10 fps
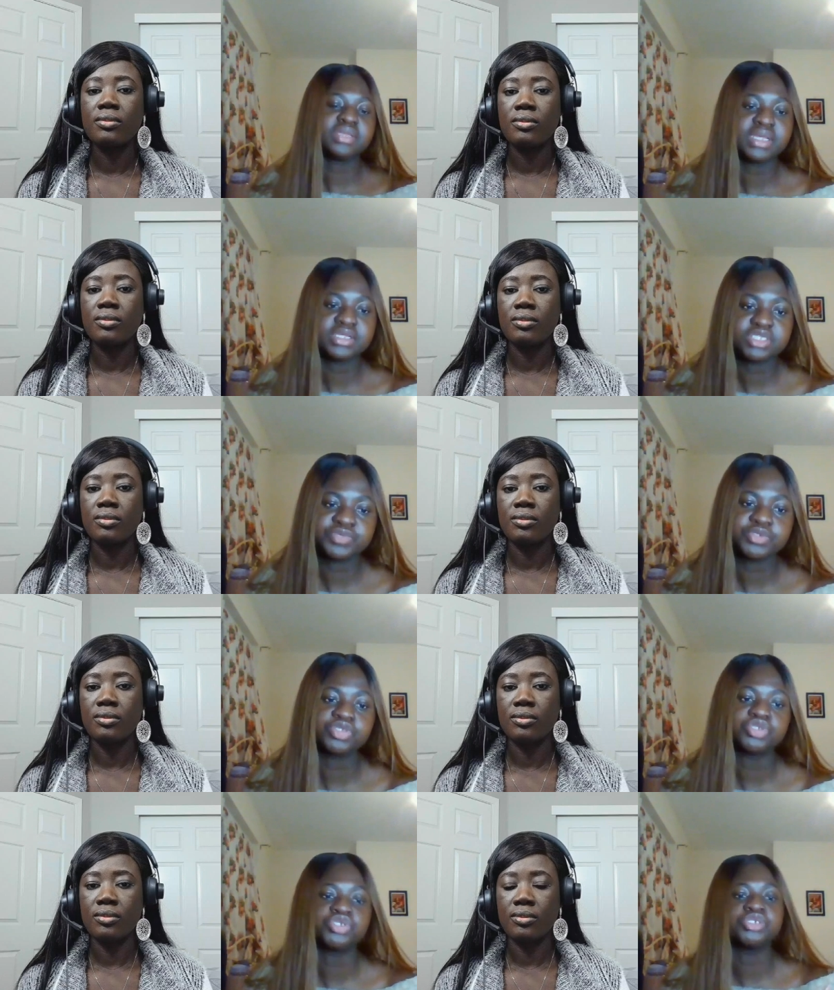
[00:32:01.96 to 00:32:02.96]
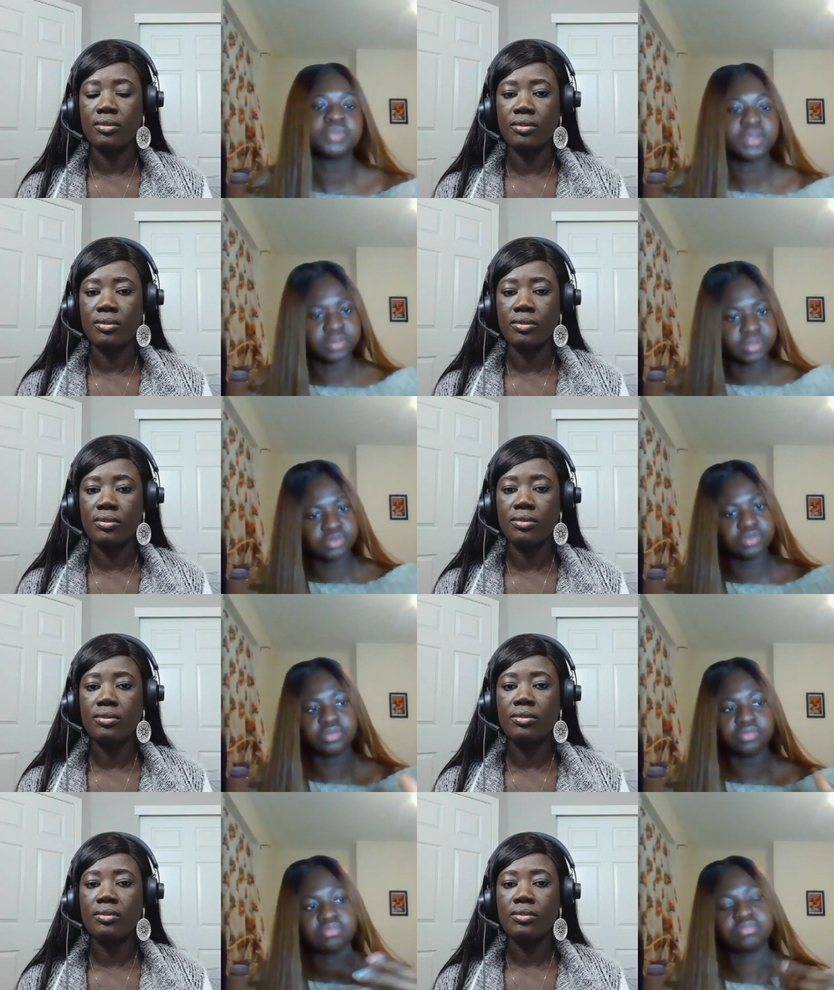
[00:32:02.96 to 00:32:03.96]
Speaker 1: get a sponsorship, and then
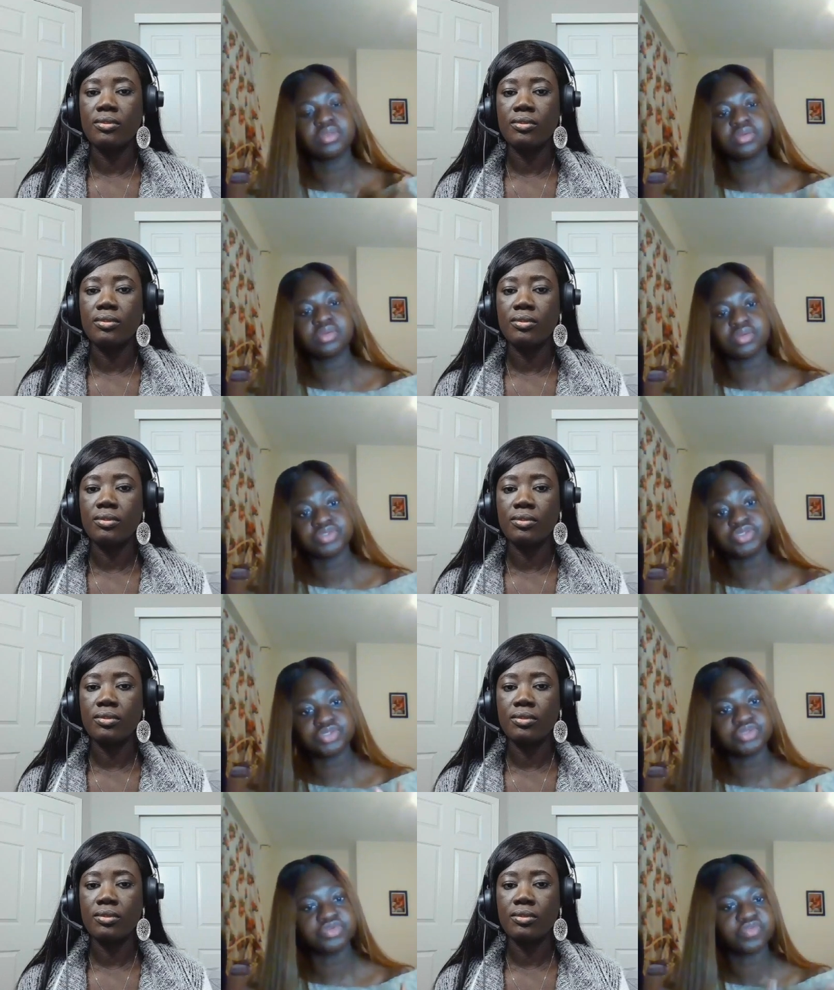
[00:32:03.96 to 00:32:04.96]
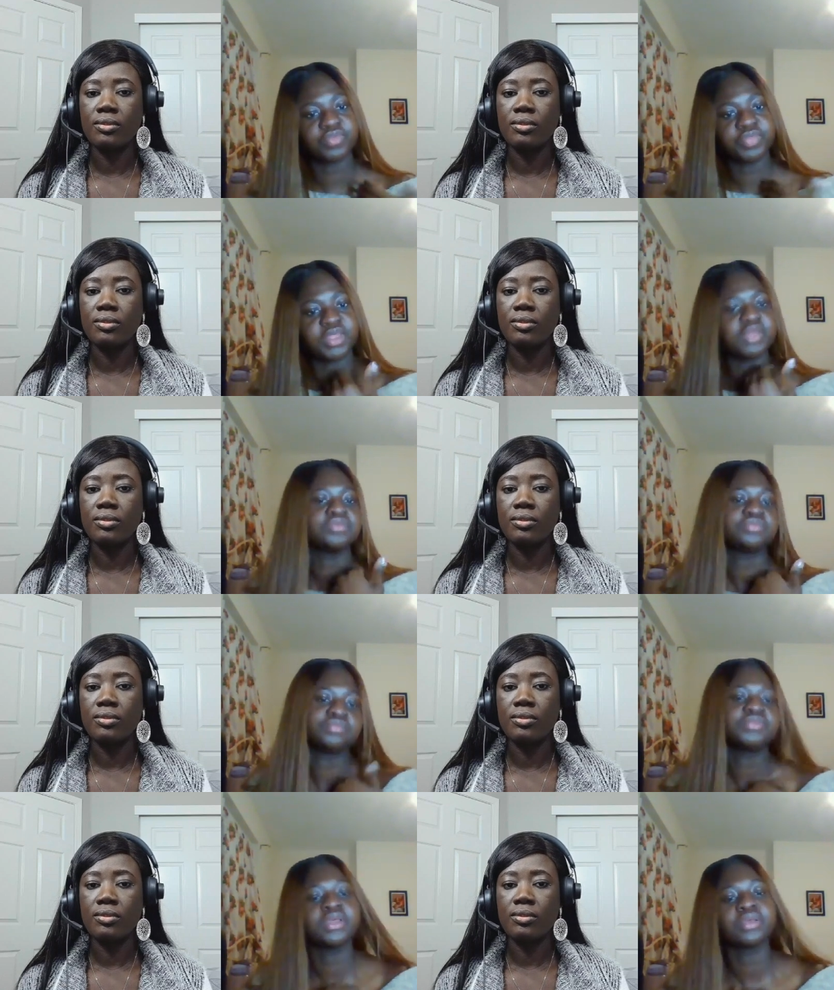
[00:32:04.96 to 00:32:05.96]
you continue
Speaker 2: from there.
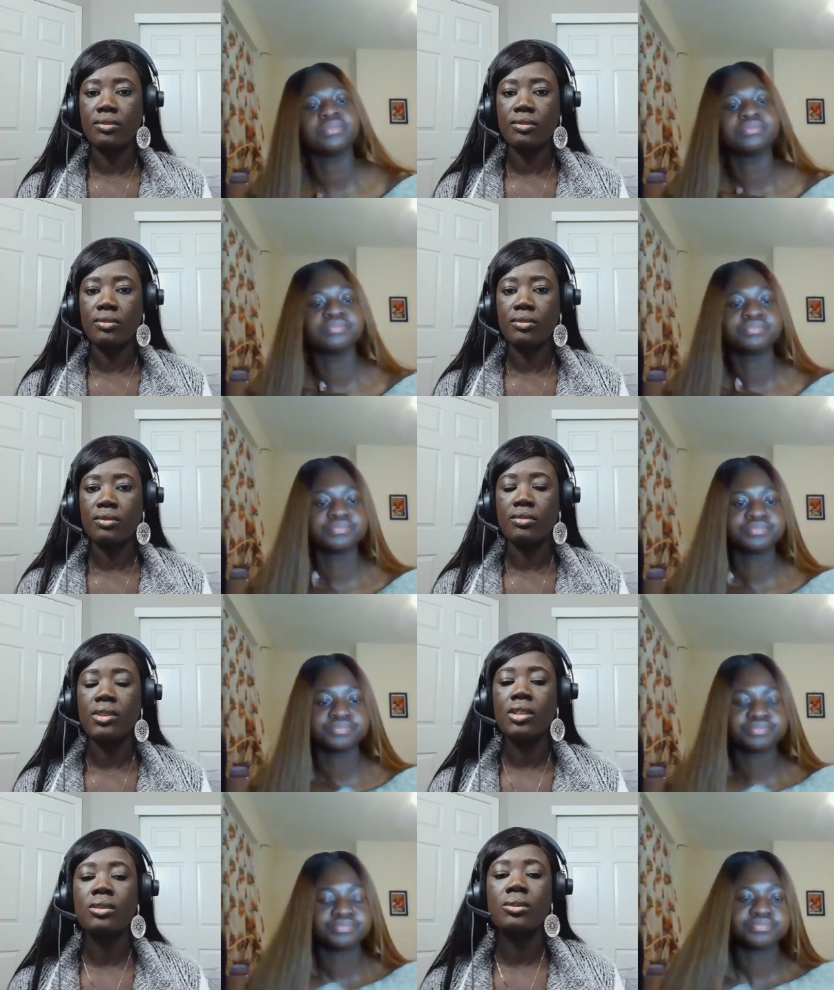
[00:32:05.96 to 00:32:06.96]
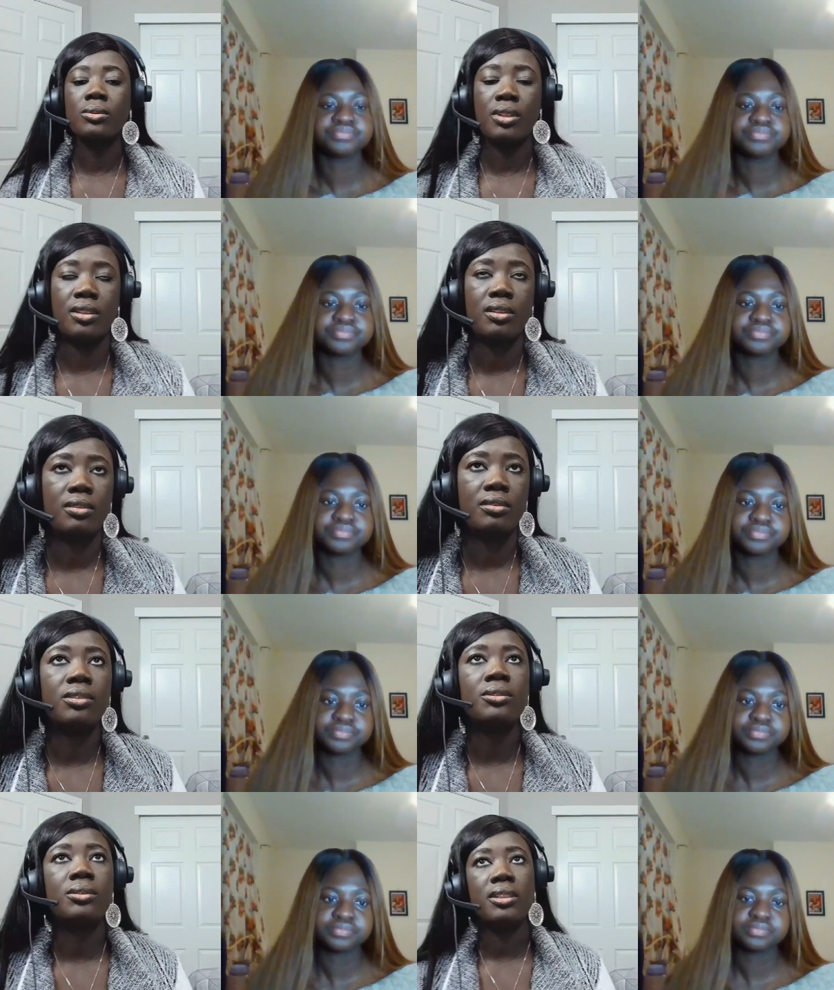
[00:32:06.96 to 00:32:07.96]
Yeah. Okay.
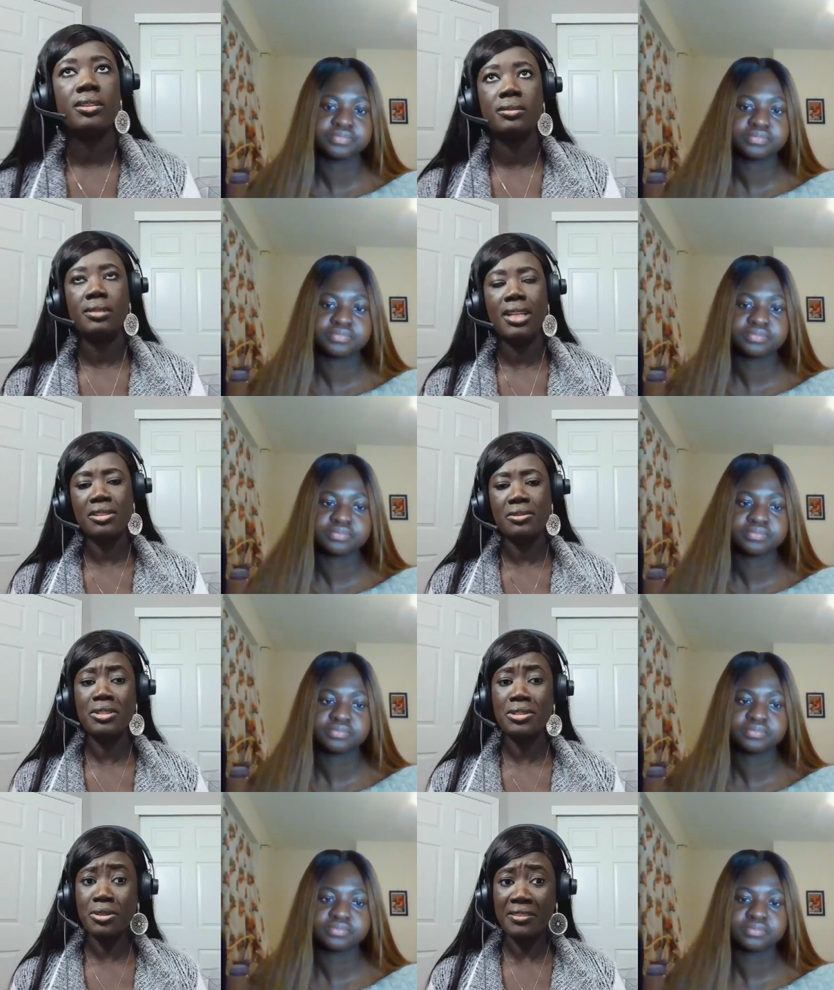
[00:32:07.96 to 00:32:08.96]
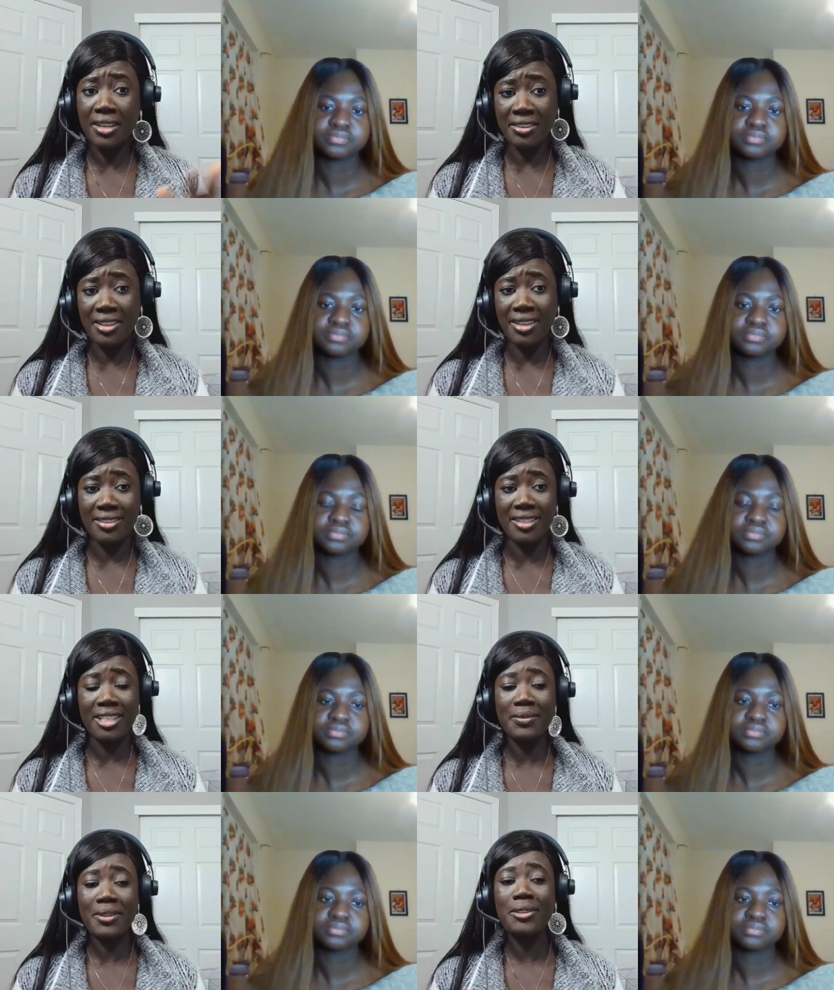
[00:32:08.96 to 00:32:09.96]
Oh, wow. That's great. So after you get the
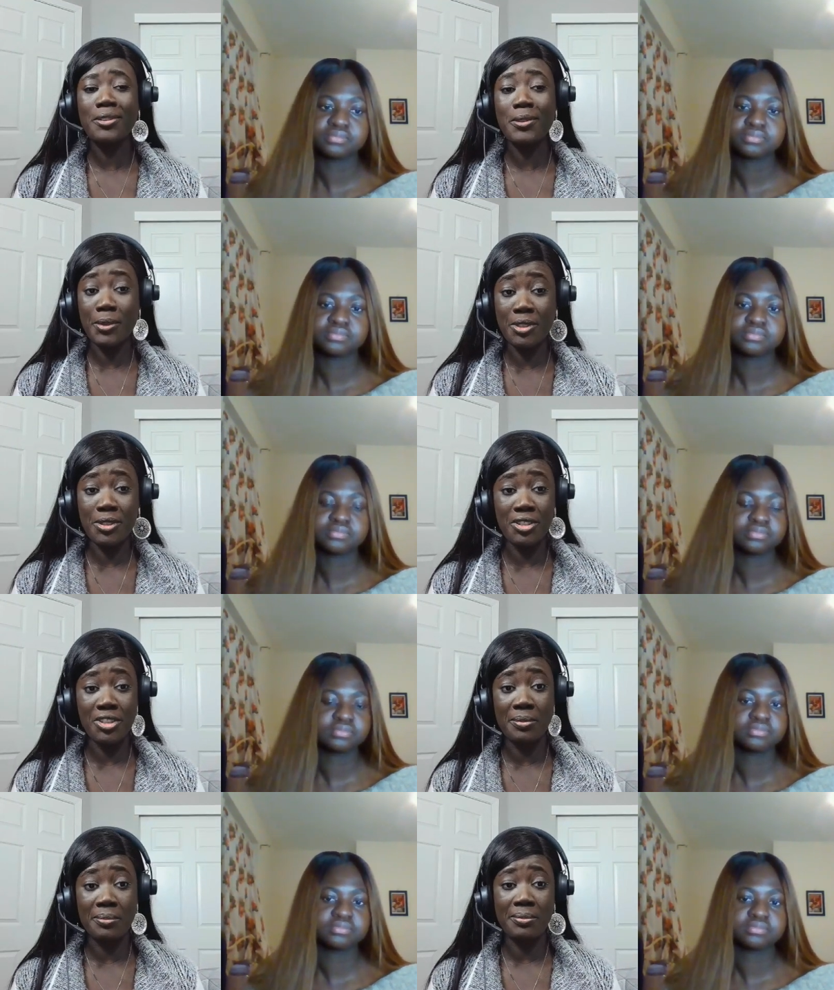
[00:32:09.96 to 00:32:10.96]
certificate of sponsorship,